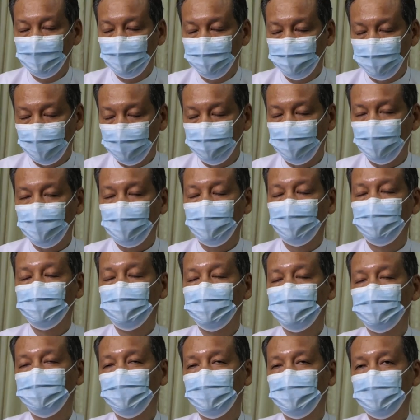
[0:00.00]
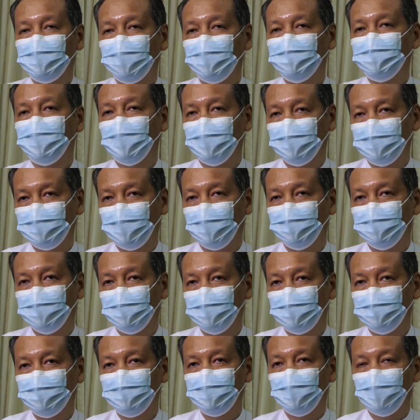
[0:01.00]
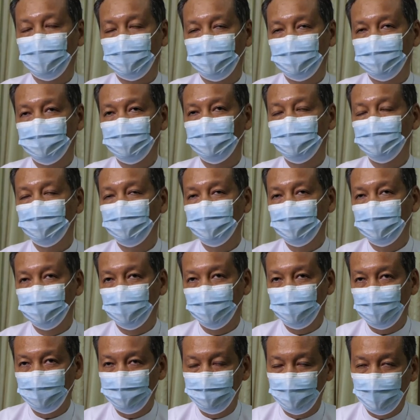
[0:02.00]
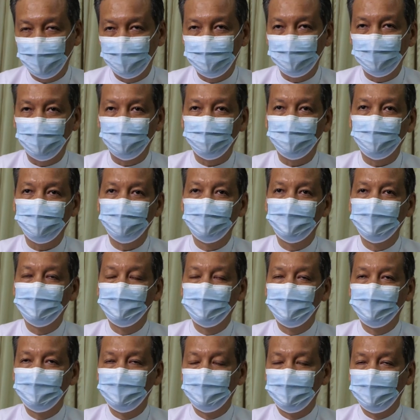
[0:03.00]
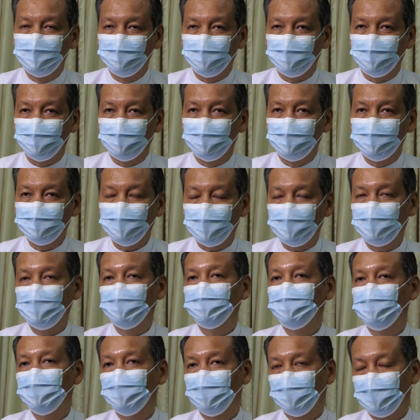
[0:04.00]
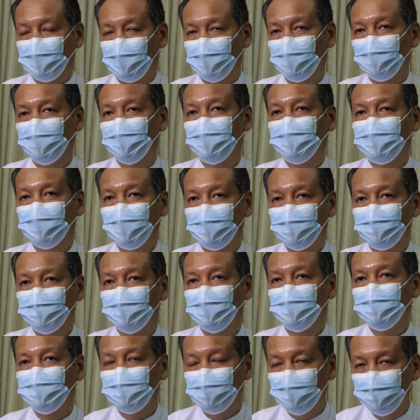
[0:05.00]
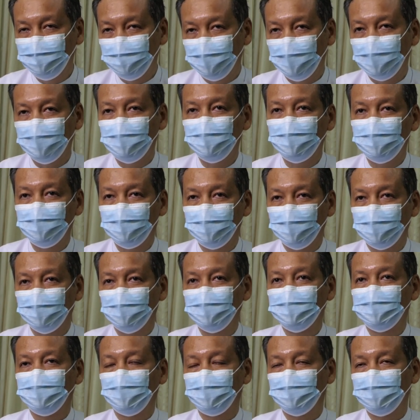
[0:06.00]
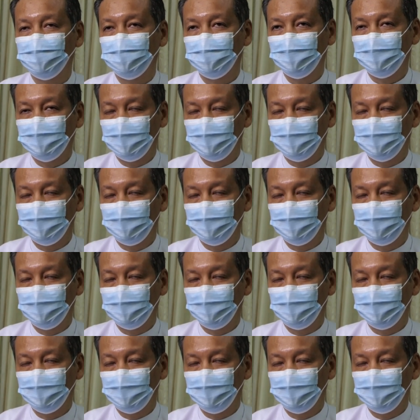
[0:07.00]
But long to be Chapa Jabo, to the Atlong to be not Napa Jabo. So, certainly, Biro Cargo and Nizan, she may Ludo, Saru,